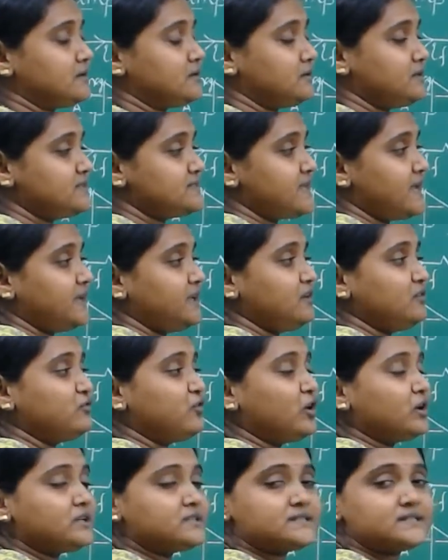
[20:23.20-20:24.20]
designing
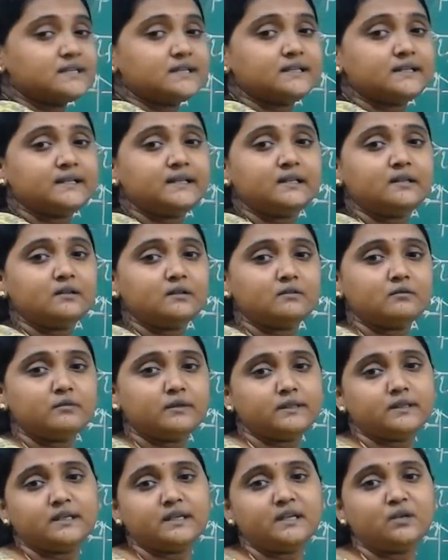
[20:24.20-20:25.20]
for a signal
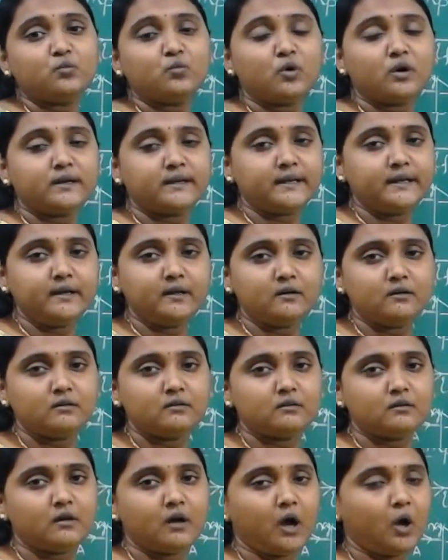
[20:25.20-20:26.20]
with inverted
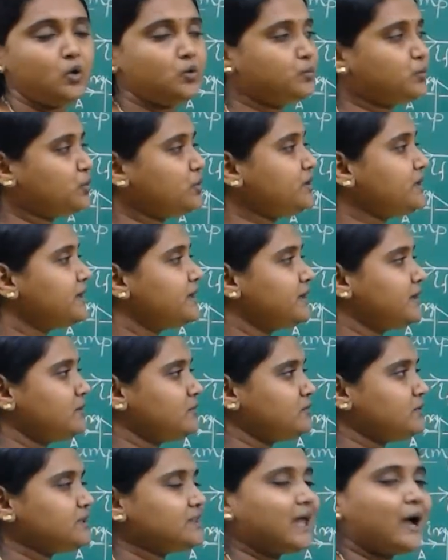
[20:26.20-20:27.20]
output
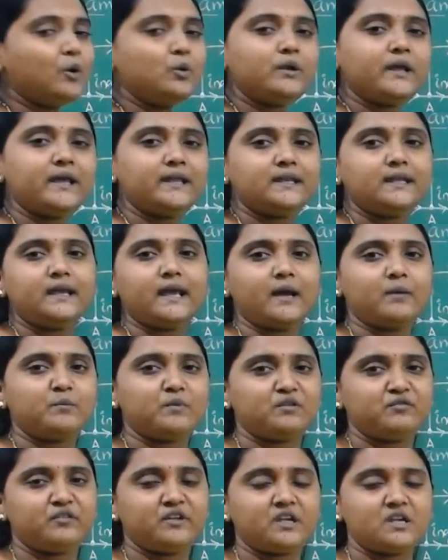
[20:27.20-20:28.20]
without any
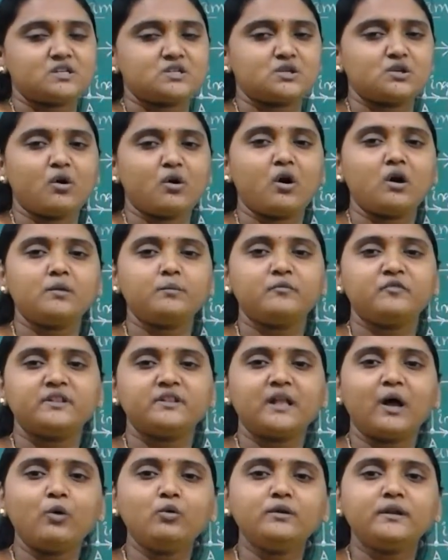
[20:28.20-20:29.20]
amplification or
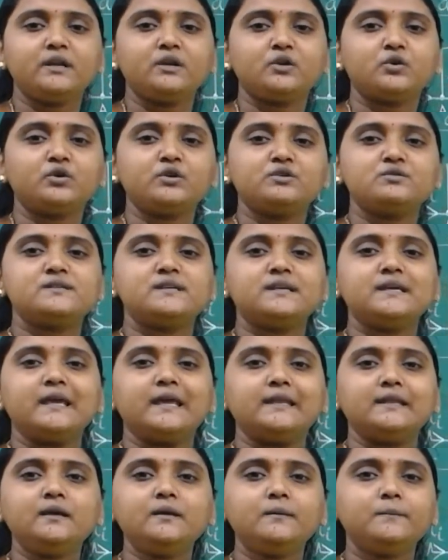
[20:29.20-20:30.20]
without introducing
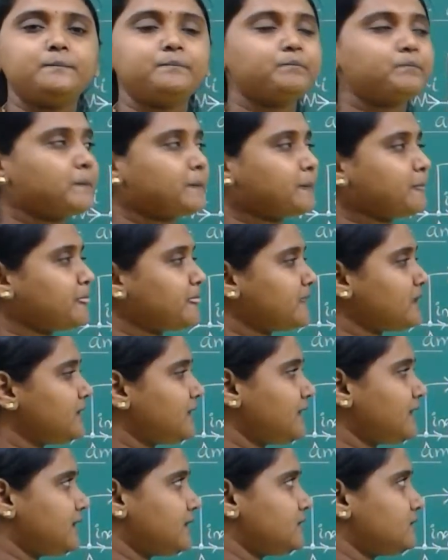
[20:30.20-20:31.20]
any
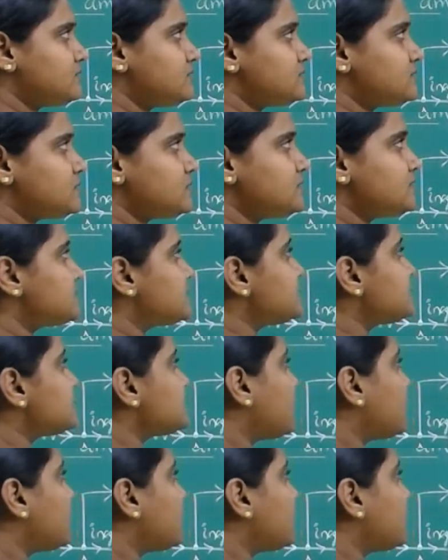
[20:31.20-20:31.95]
gain. So this is